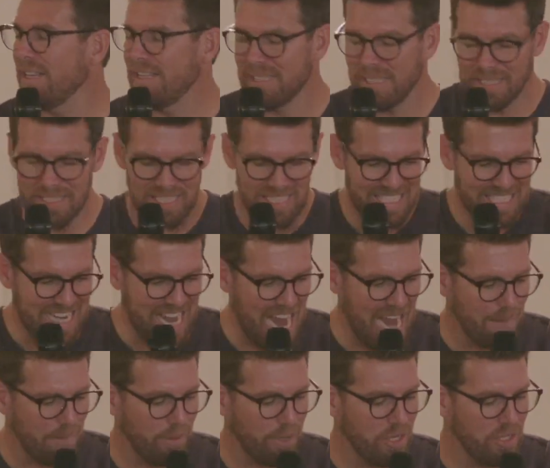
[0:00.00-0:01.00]
It's
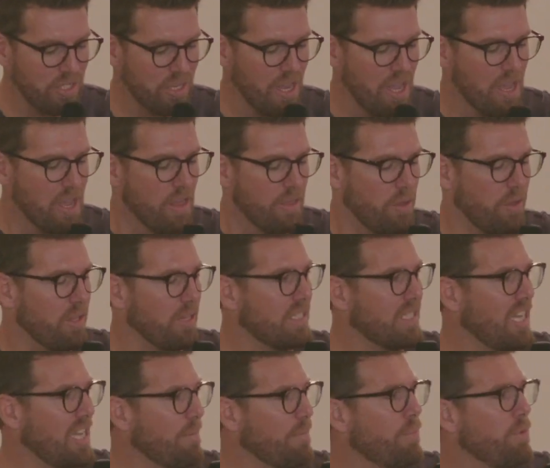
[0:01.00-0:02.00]
established through the
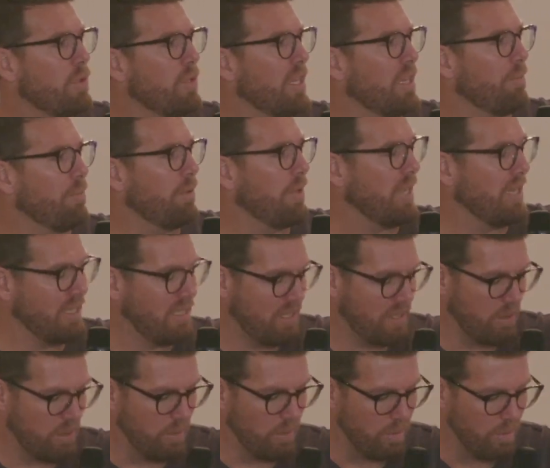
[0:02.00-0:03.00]
temple, a place
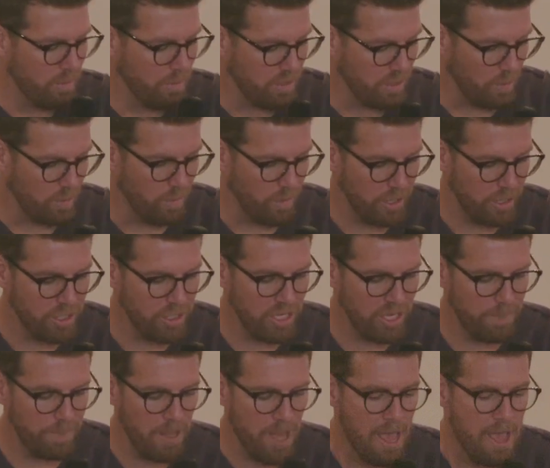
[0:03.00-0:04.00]
to
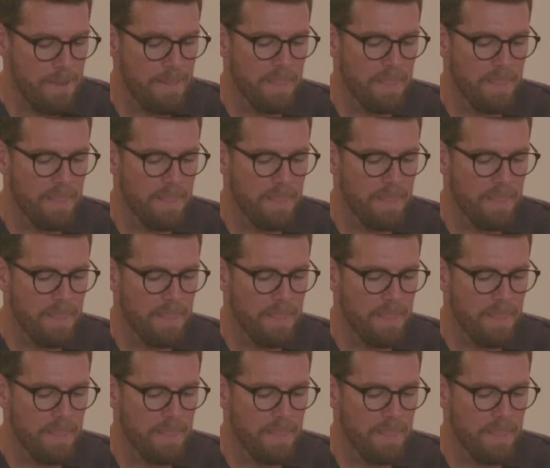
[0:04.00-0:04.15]
worship.